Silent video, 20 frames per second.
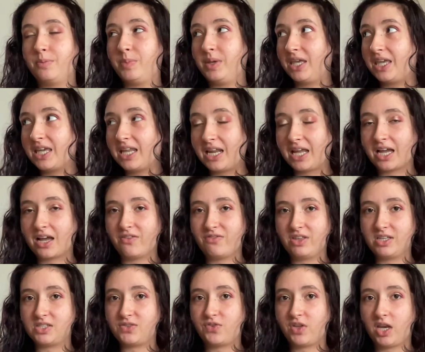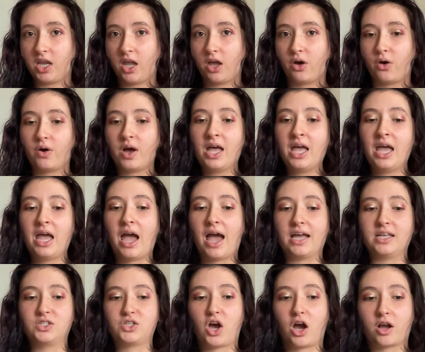beginning of this video
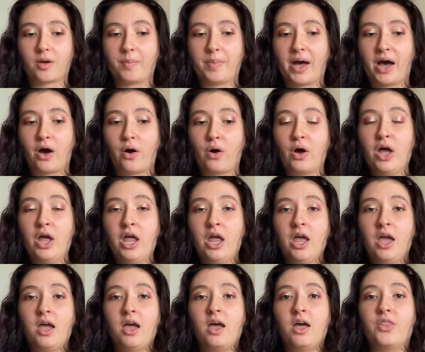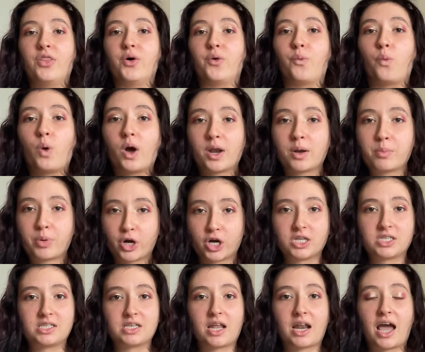and talk about the one
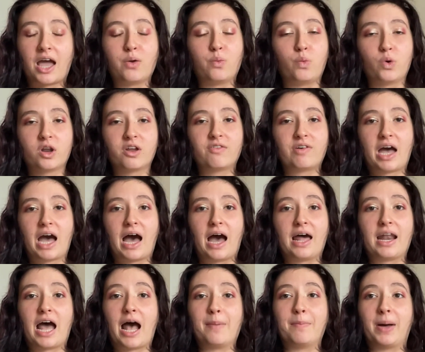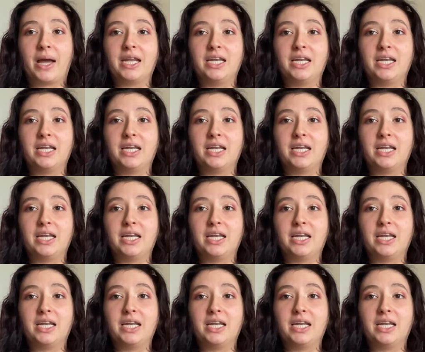person I would have had at my